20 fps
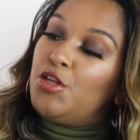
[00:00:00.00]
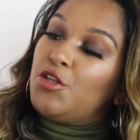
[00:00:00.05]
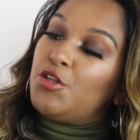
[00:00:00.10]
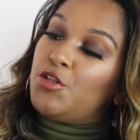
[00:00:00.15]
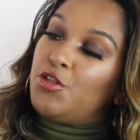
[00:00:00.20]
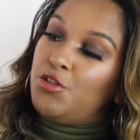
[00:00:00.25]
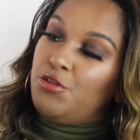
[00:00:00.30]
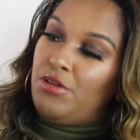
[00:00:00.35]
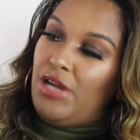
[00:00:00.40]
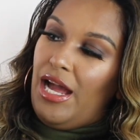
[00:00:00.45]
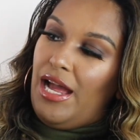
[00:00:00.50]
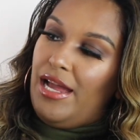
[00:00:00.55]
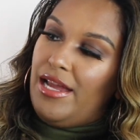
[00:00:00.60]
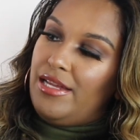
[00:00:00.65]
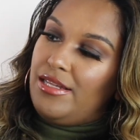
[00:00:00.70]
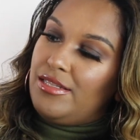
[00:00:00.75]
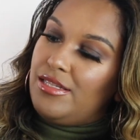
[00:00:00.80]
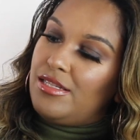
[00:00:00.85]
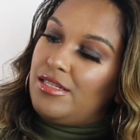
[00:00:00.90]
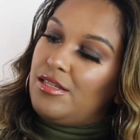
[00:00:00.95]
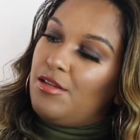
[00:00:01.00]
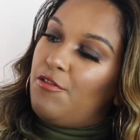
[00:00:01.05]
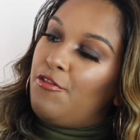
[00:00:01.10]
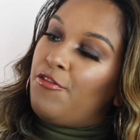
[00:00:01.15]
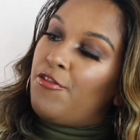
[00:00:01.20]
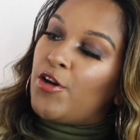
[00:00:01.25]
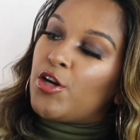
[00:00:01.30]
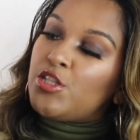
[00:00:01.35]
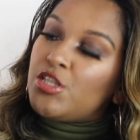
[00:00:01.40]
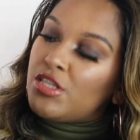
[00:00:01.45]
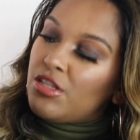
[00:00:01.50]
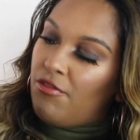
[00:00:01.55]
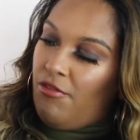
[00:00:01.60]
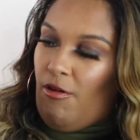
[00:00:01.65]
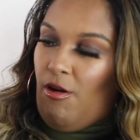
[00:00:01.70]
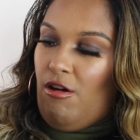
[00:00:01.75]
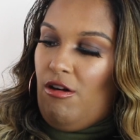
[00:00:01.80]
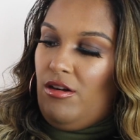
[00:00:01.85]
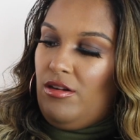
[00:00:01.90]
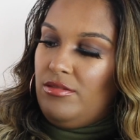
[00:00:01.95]
You guys, first of
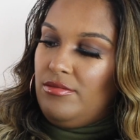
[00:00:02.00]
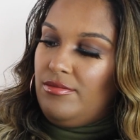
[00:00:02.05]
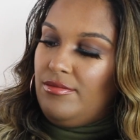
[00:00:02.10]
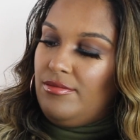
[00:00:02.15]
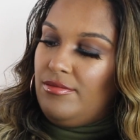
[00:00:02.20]
all,